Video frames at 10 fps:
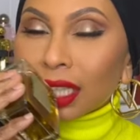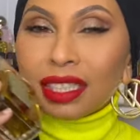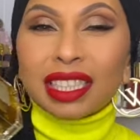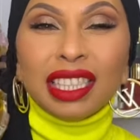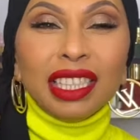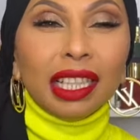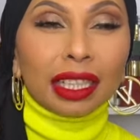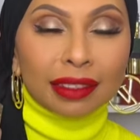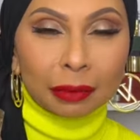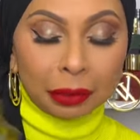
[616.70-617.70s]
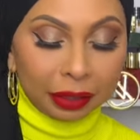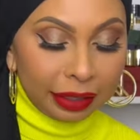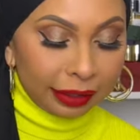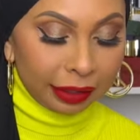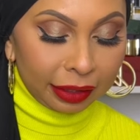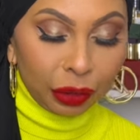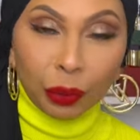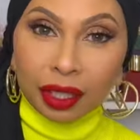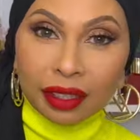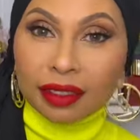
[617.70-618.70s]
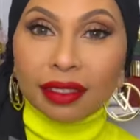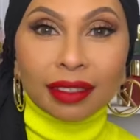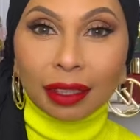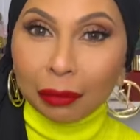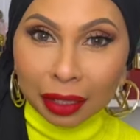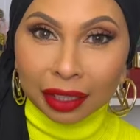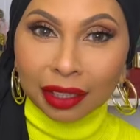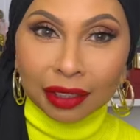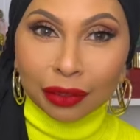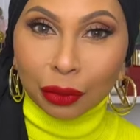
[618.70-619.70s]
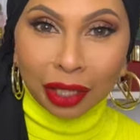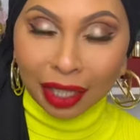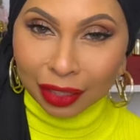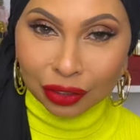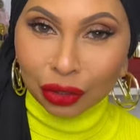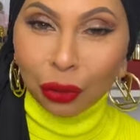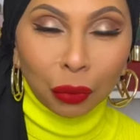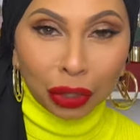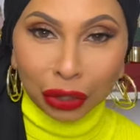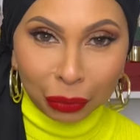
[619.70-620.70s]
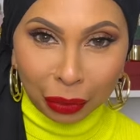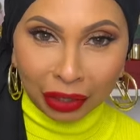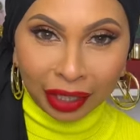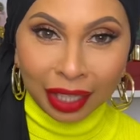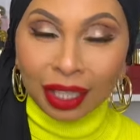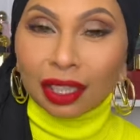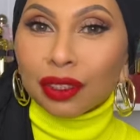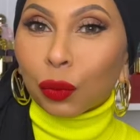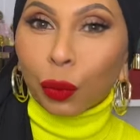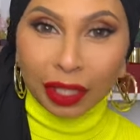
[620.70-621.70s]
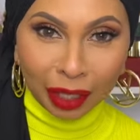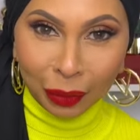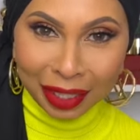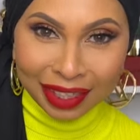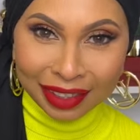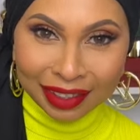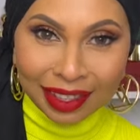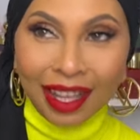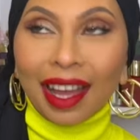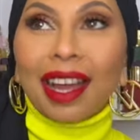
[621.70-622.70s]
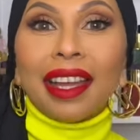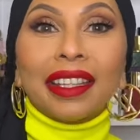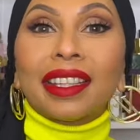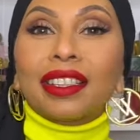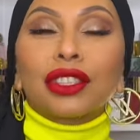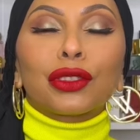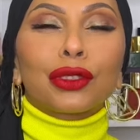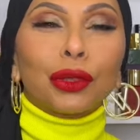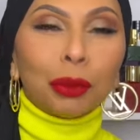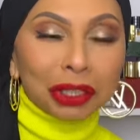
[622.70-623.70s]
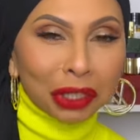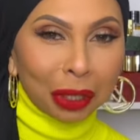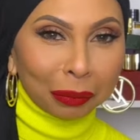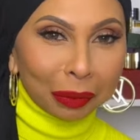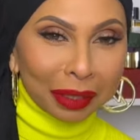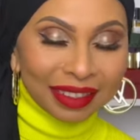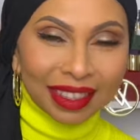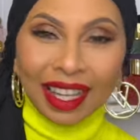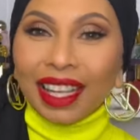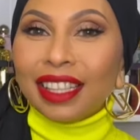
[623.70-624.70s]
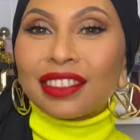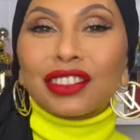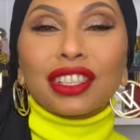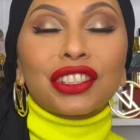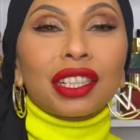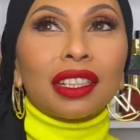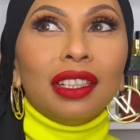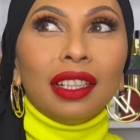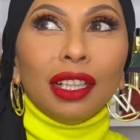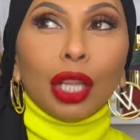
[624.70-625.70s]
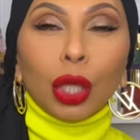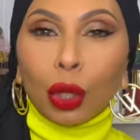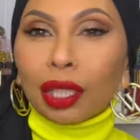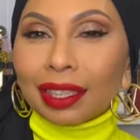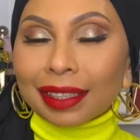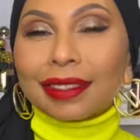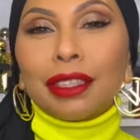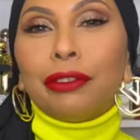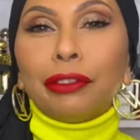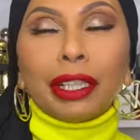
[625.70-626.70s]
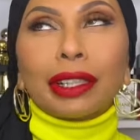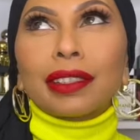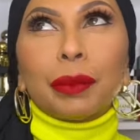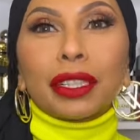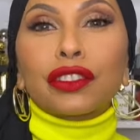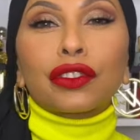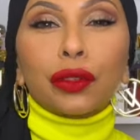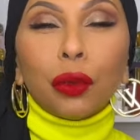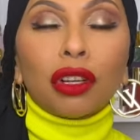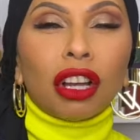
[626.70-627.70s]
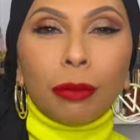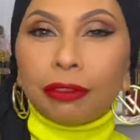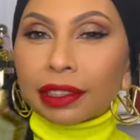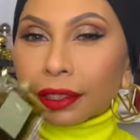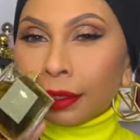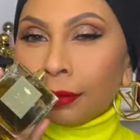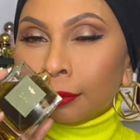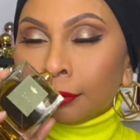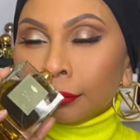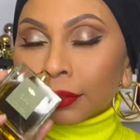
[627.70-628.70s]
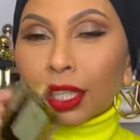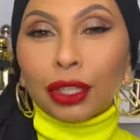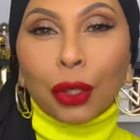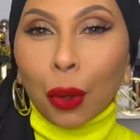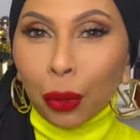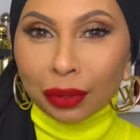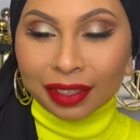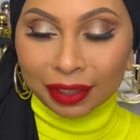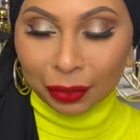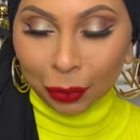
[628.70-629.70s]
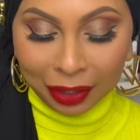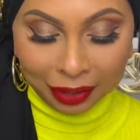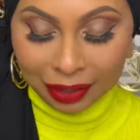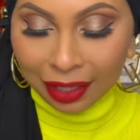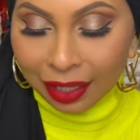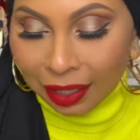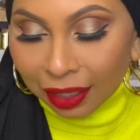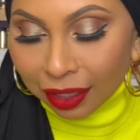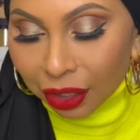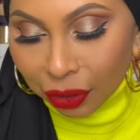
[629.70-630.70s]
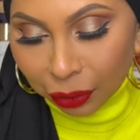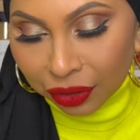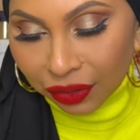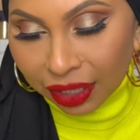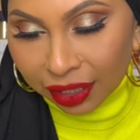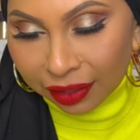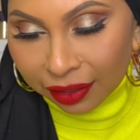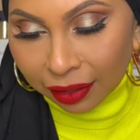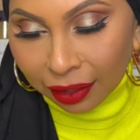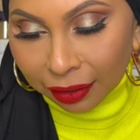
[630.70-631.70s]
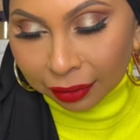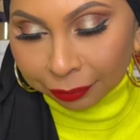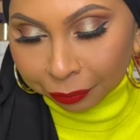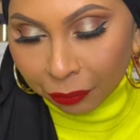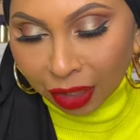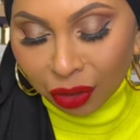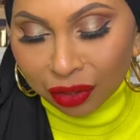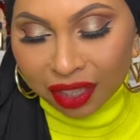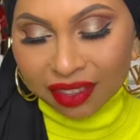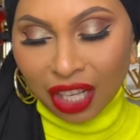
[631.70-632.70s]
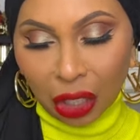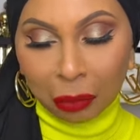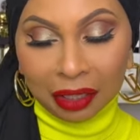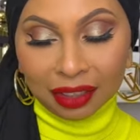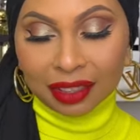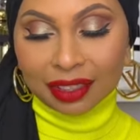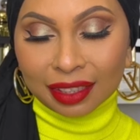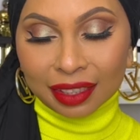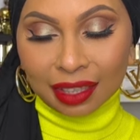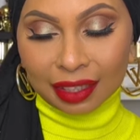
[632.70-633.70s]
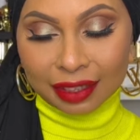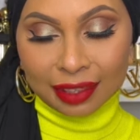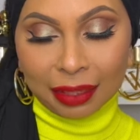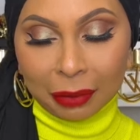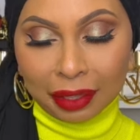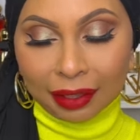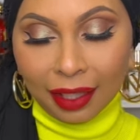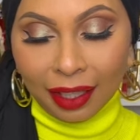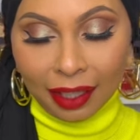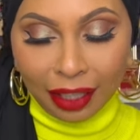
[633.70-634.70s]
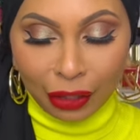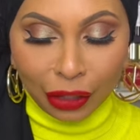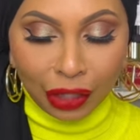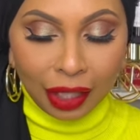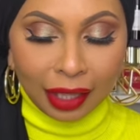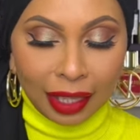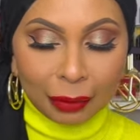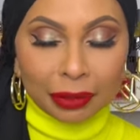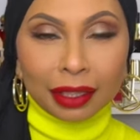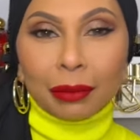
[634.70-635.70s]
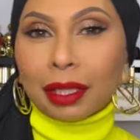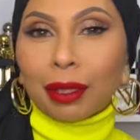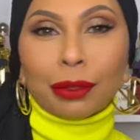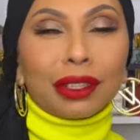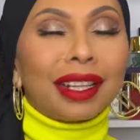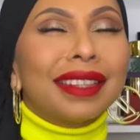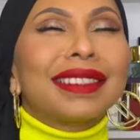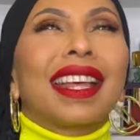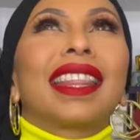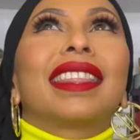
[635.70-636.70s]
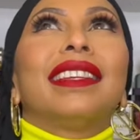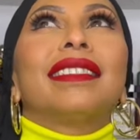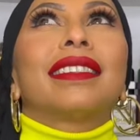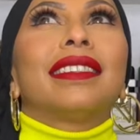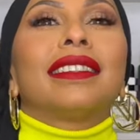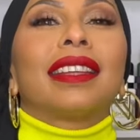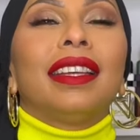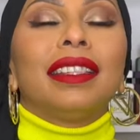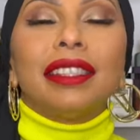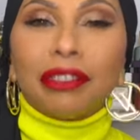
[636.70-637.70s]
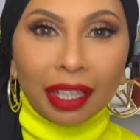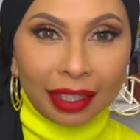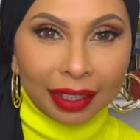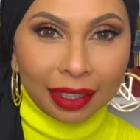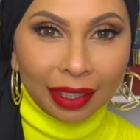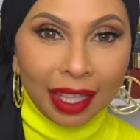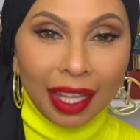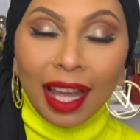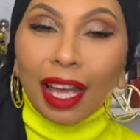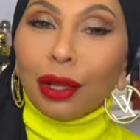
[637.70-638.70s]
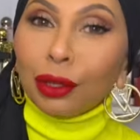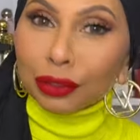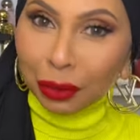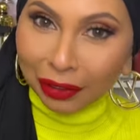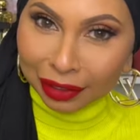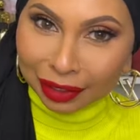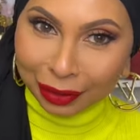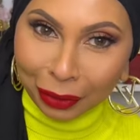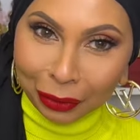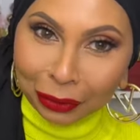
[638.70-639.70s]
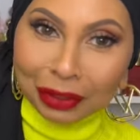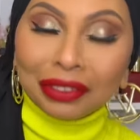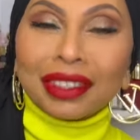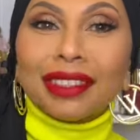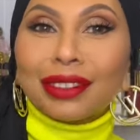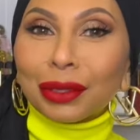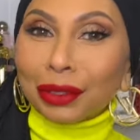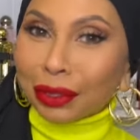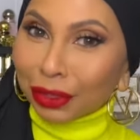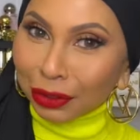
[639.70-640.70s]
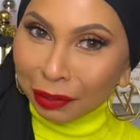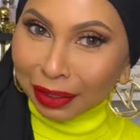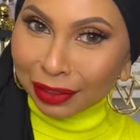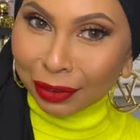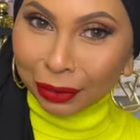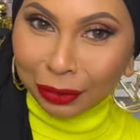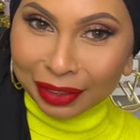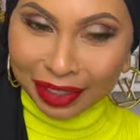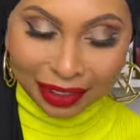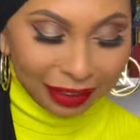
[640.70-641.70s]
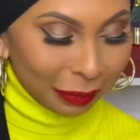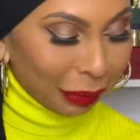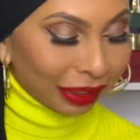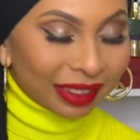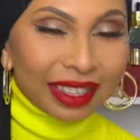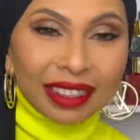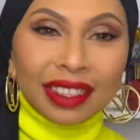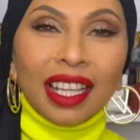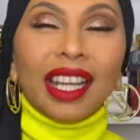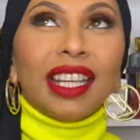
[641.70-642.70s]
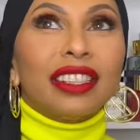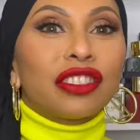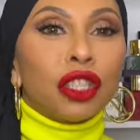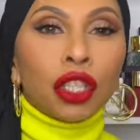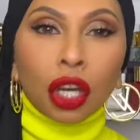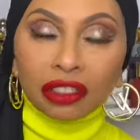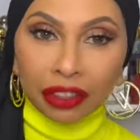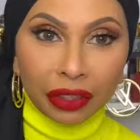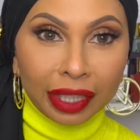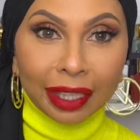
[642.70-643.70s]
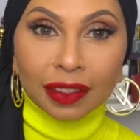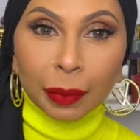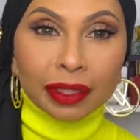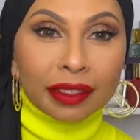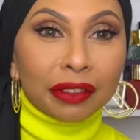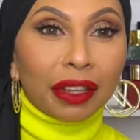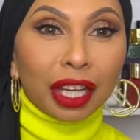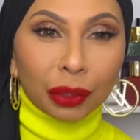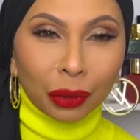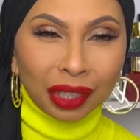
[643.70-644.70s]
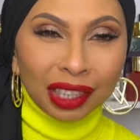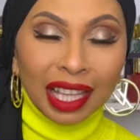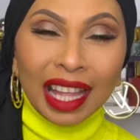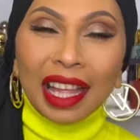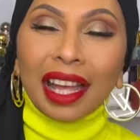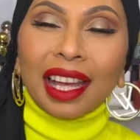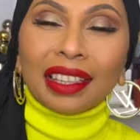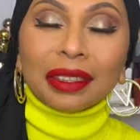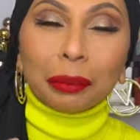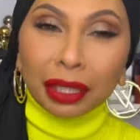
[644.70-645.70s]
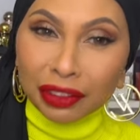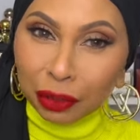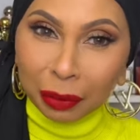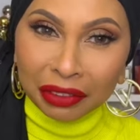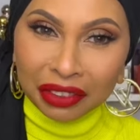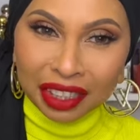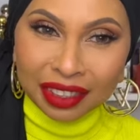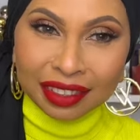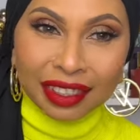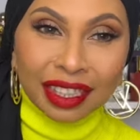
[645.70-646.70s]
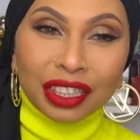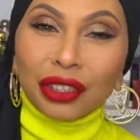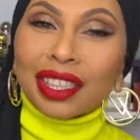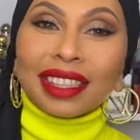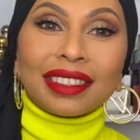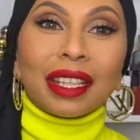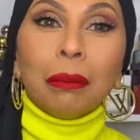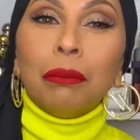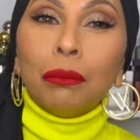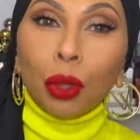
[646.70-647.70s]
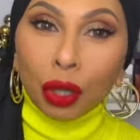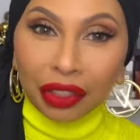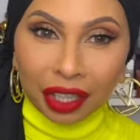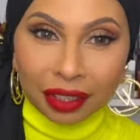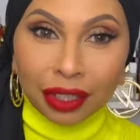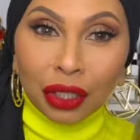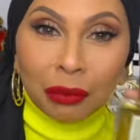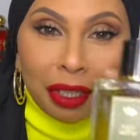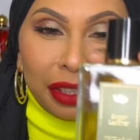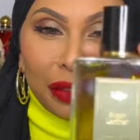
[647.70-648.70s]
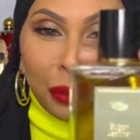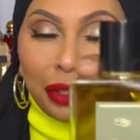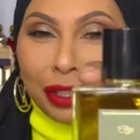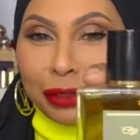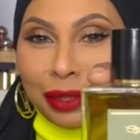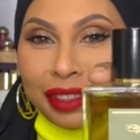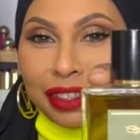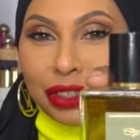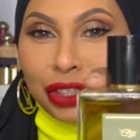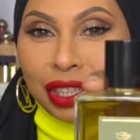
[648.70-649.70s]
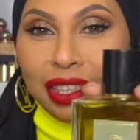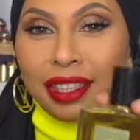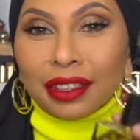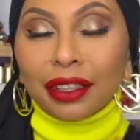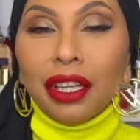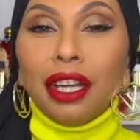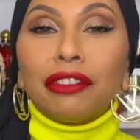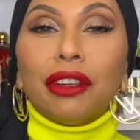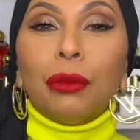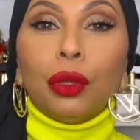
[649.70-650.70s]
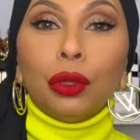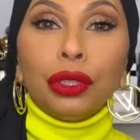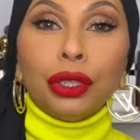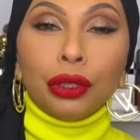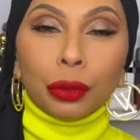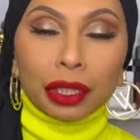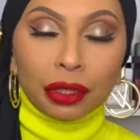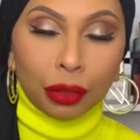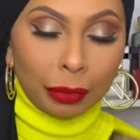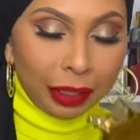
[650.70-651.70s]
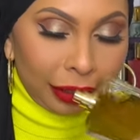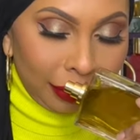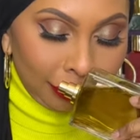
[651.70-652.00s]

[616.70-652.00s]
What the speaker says: delectable. Listen, you wear this, somebody is going to ask you, what are you wearing? Because when I wear this, I get so much compliments. It's such a long-lasting fragrance, but it's so comforting and cozy as well. The notes for this, oh, there's caramel, cinnamon, leather, labdanum, and amber. Guys, this is divine. I also have a discount code for this, so you could use my discount code to get this. But this is not very expensive at all, and the price you pay for this, you're getting more than your money's worth. So this is sugar leather from Un Nuit Nomad.